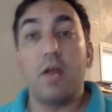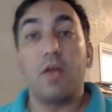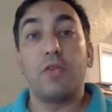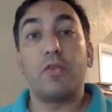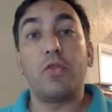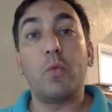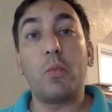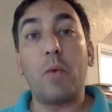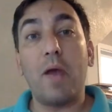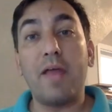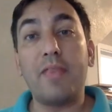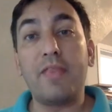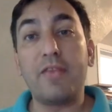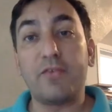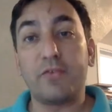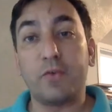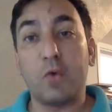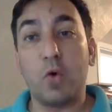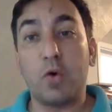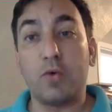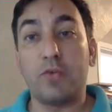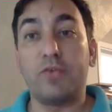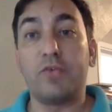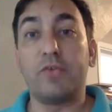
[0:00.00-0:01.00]
The way this
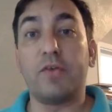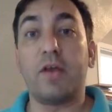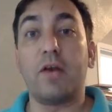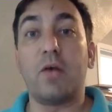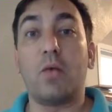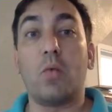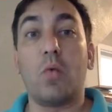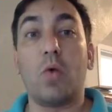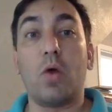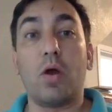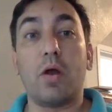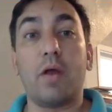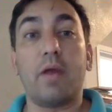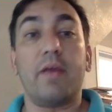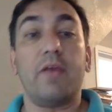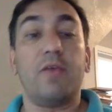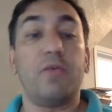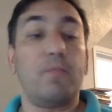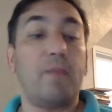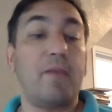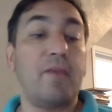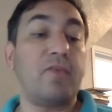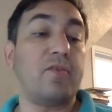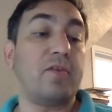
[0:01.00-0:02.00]
course is going to work is
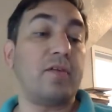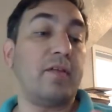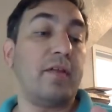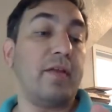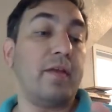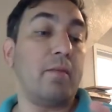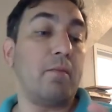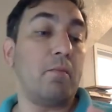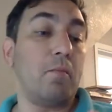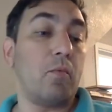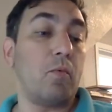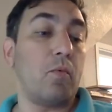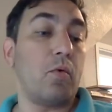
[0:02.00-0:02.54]
basically